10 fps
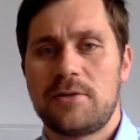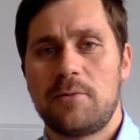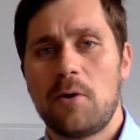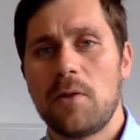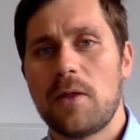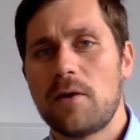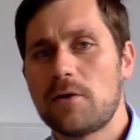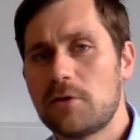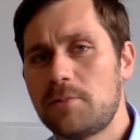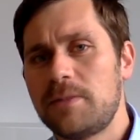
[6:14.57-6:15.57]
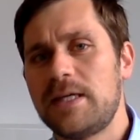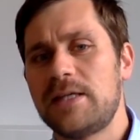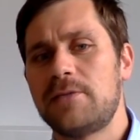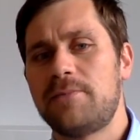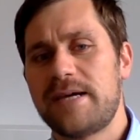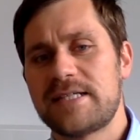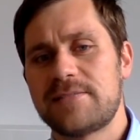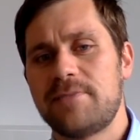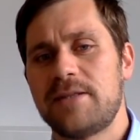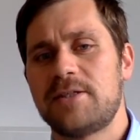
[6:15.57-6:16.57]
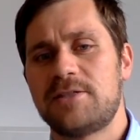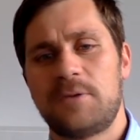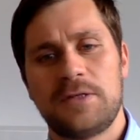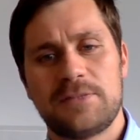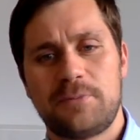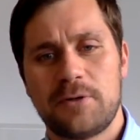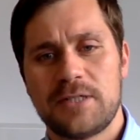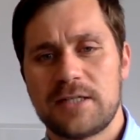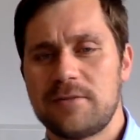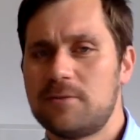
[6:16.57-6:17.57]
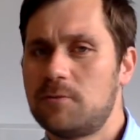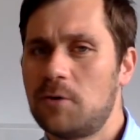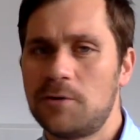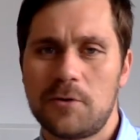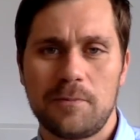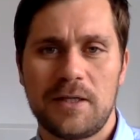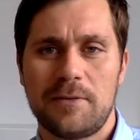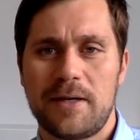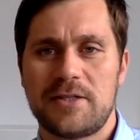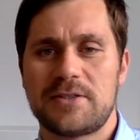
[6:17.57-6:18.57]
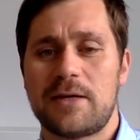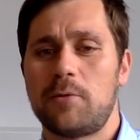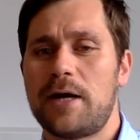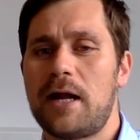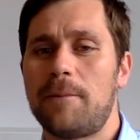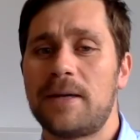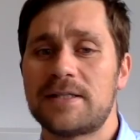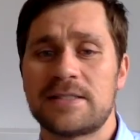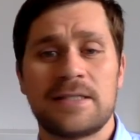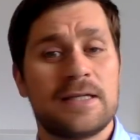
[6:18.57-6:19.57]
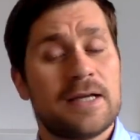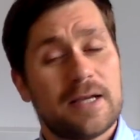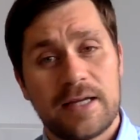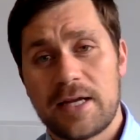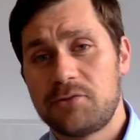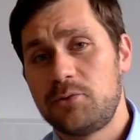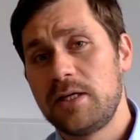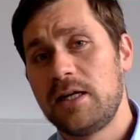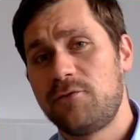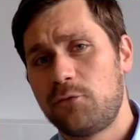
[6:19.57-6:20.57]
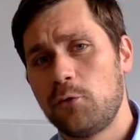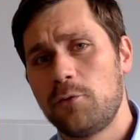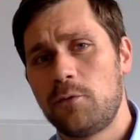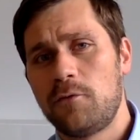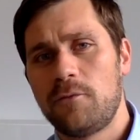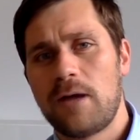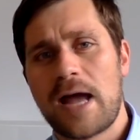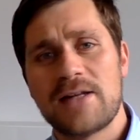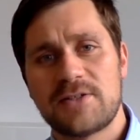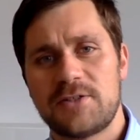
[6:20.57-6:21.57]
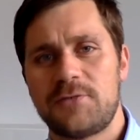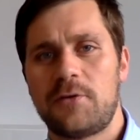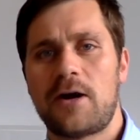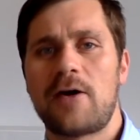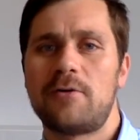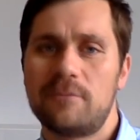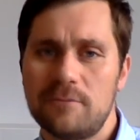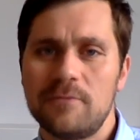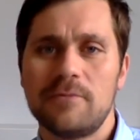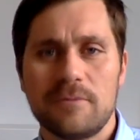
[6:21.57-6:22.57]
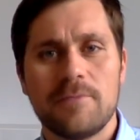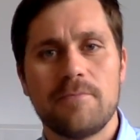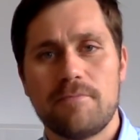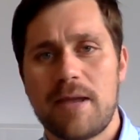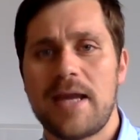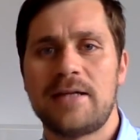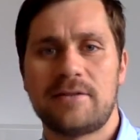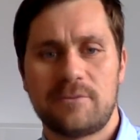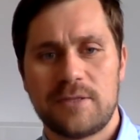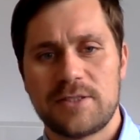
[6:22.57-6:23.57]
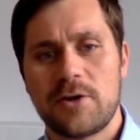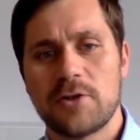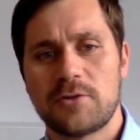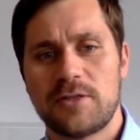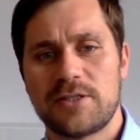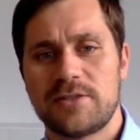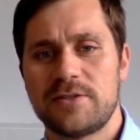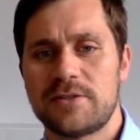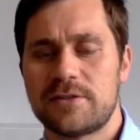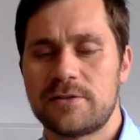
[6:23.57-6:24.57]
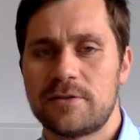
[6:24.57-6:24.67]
What could be the best methods for this project? What could be the methods that would help us get really fruitful answers for our main research questions?